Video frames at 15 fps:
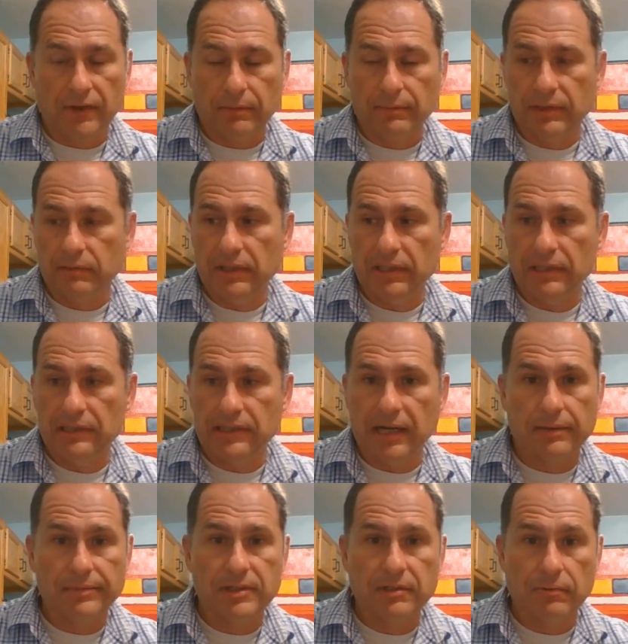I mean, we need
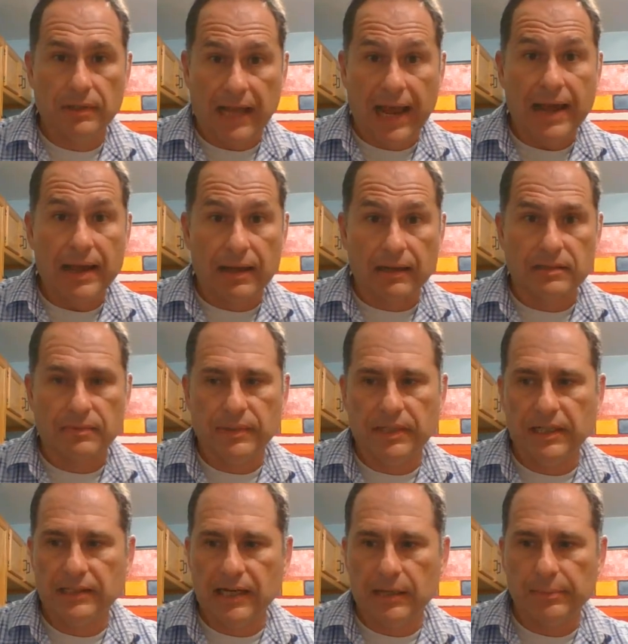time to relax. We
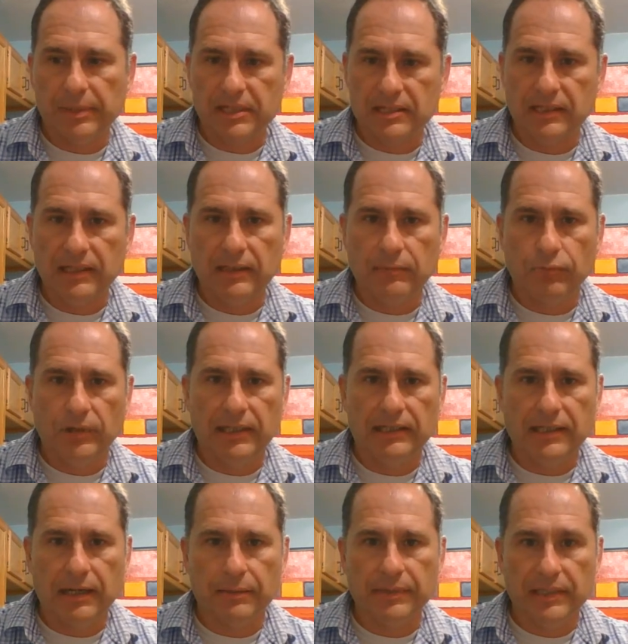need time to sleep. We need
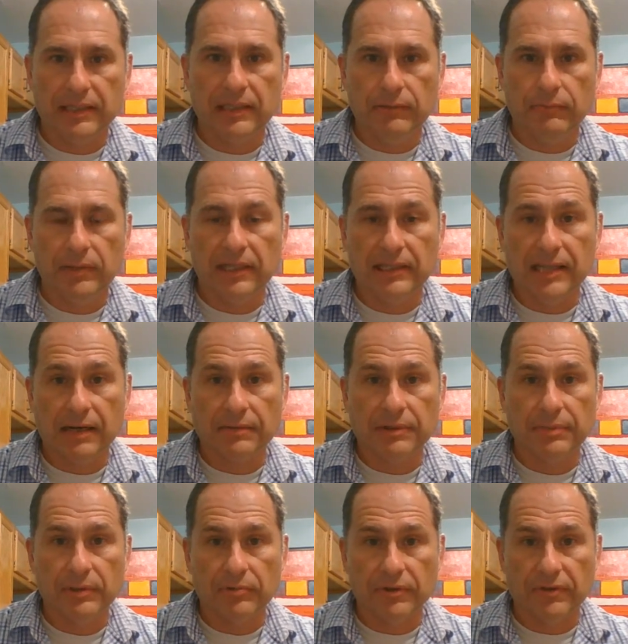time to eat. We need time to
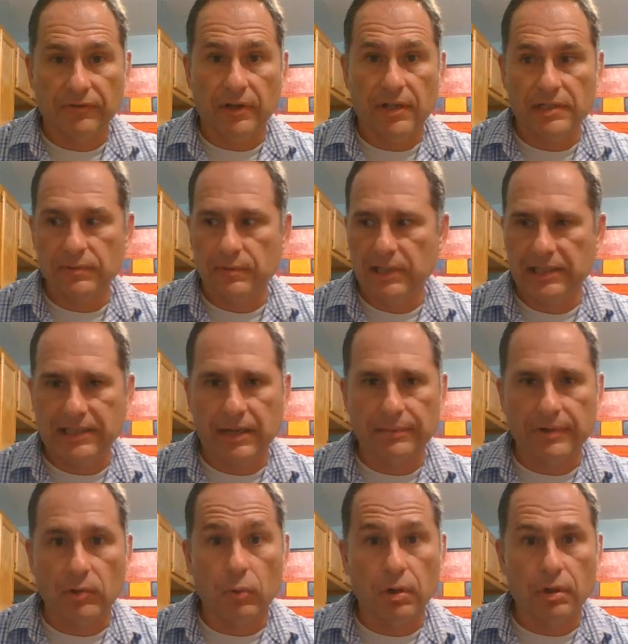be with friends. We need time
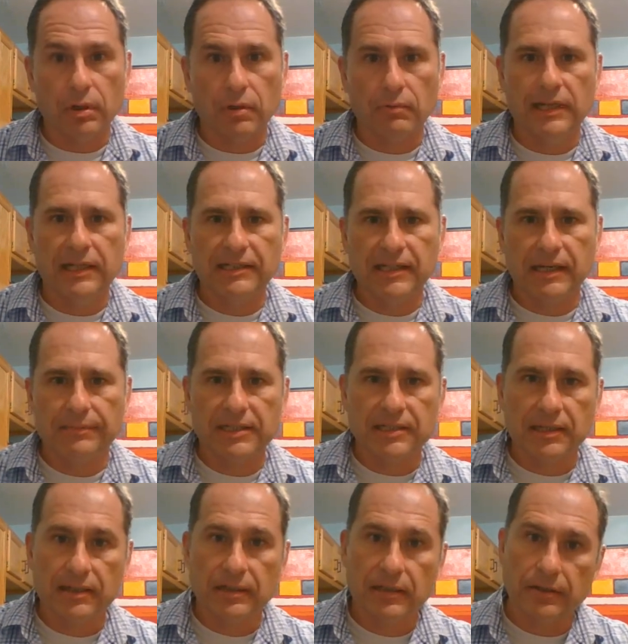to work. We need time to
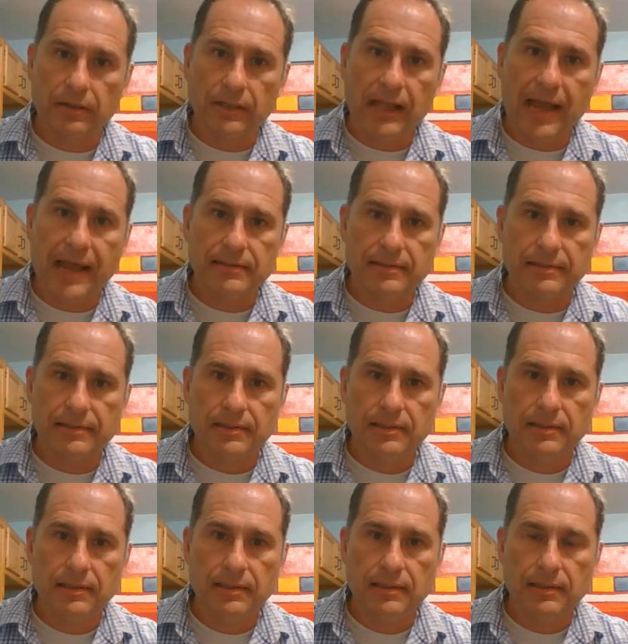study other classes.
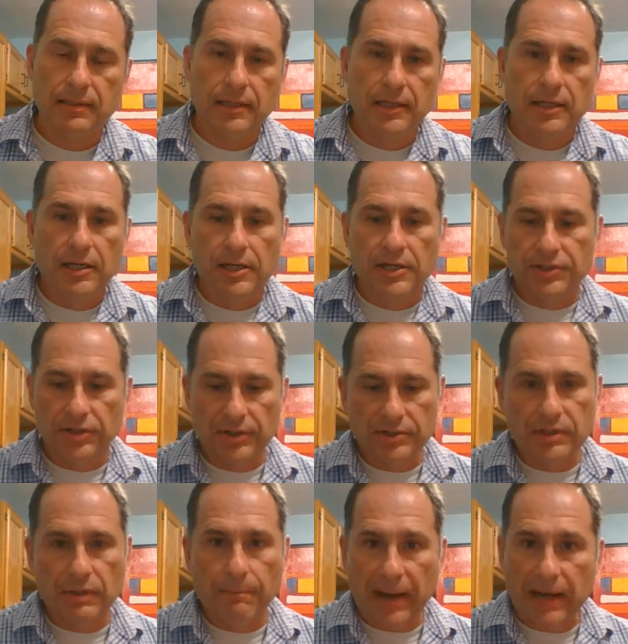So
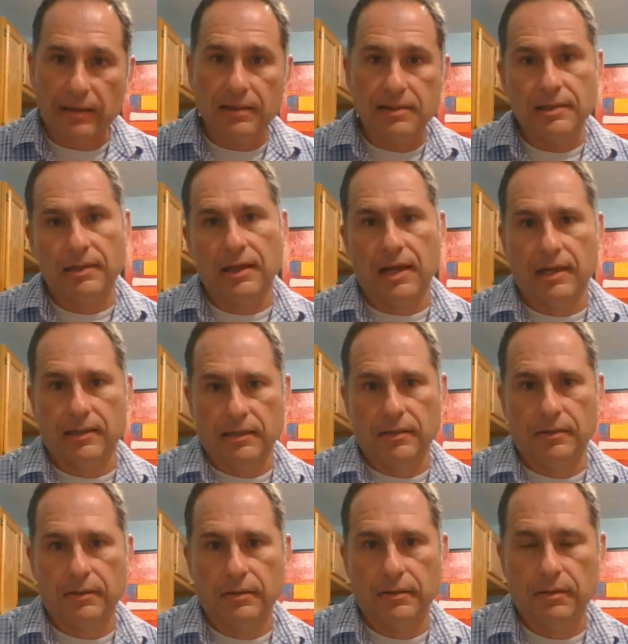there's a balancing act
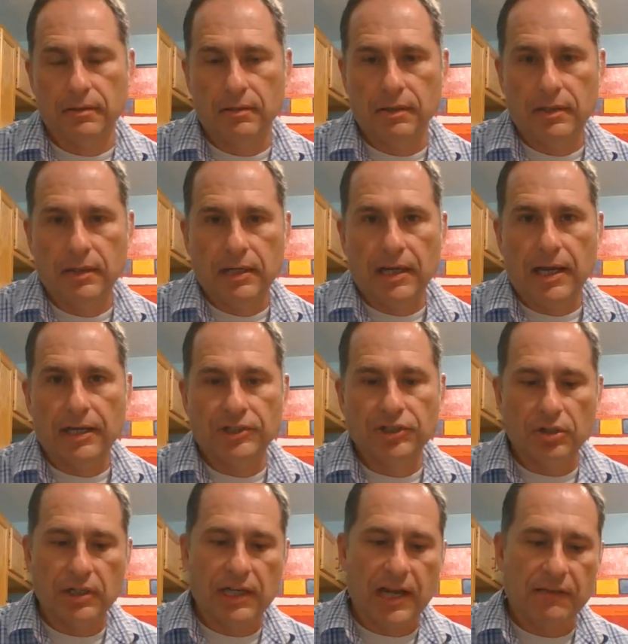here. And
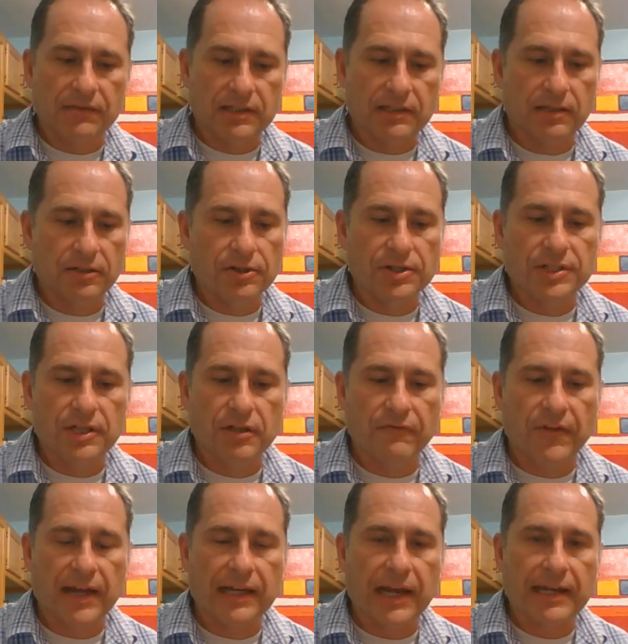you're going to have to tell yourself,
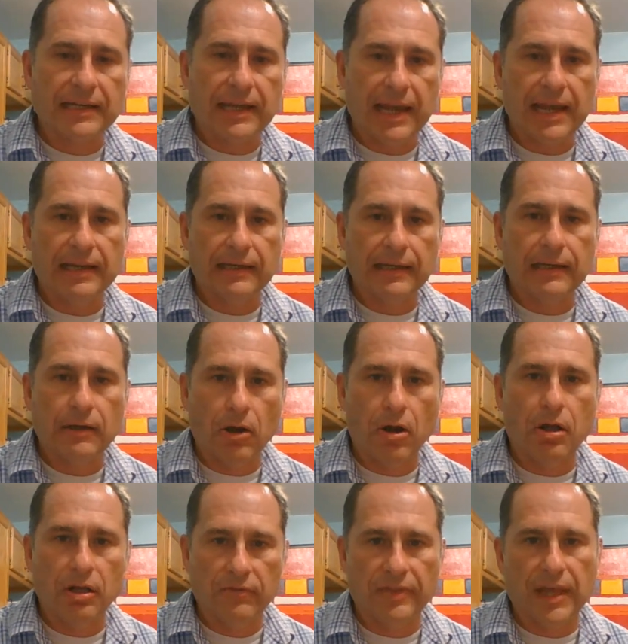I can't get
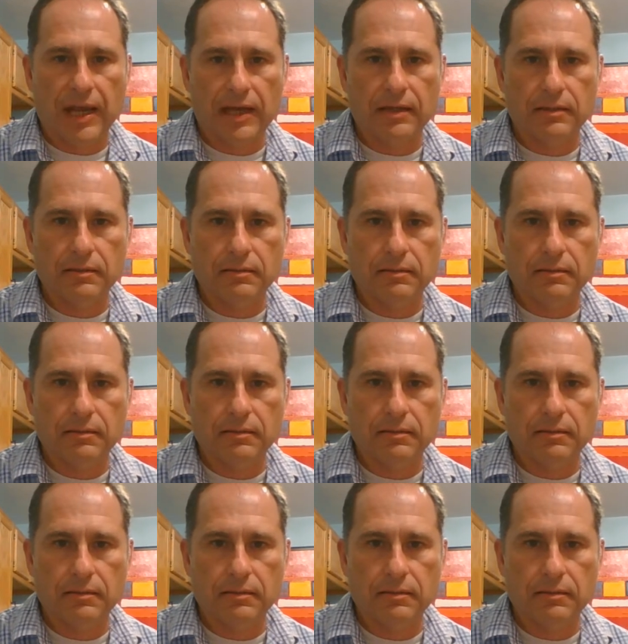all of that.